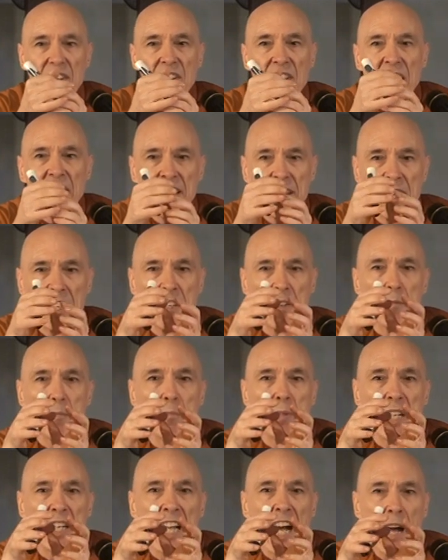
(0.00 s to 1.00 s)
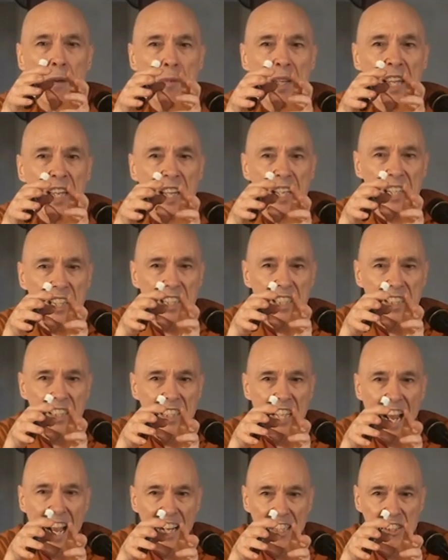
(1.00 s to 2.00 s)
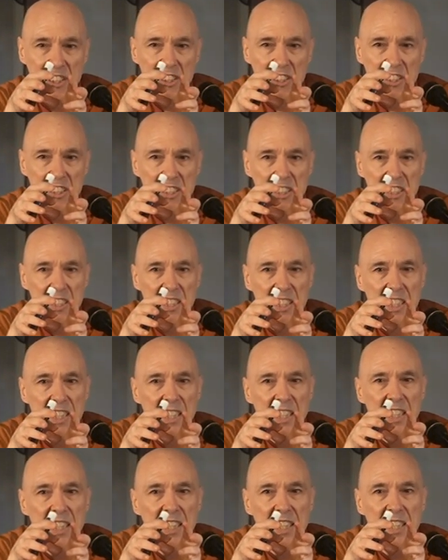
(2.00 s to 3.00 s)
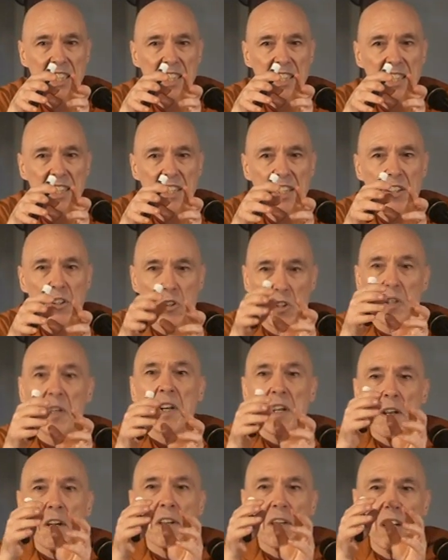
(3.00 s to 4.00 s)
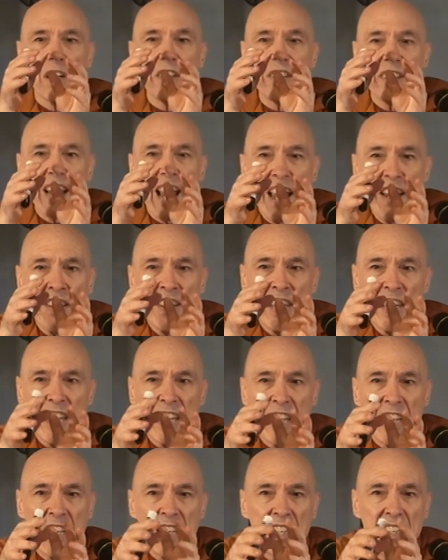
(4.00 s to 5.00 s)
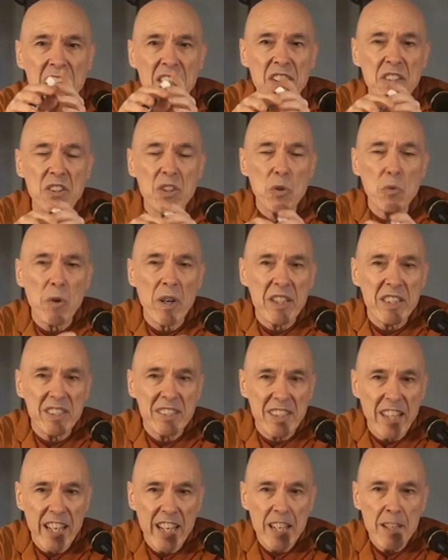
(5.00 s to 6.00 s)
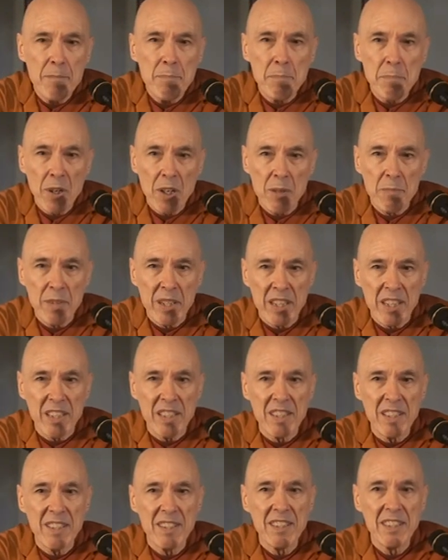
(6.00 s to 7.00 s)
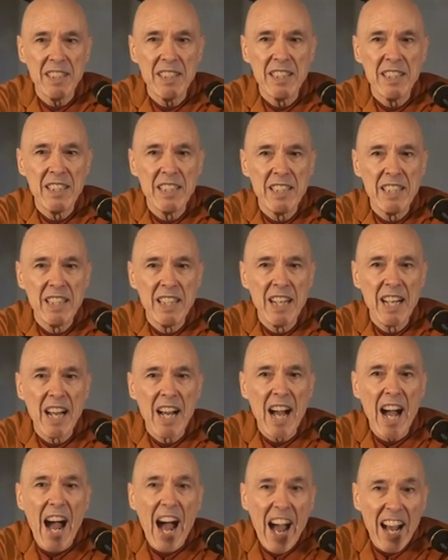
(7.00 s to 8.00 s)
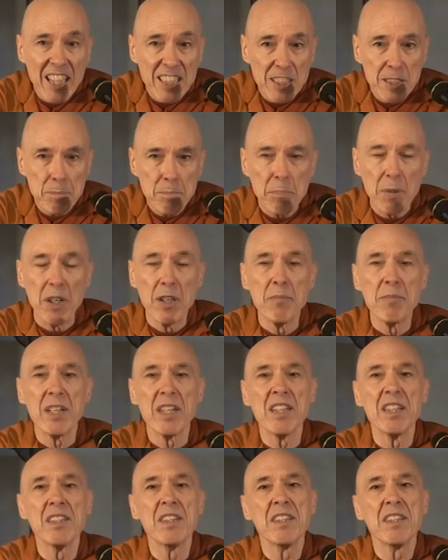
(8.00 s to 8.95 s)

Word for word: Then becoming attached or attending to what is impermanent as permanent.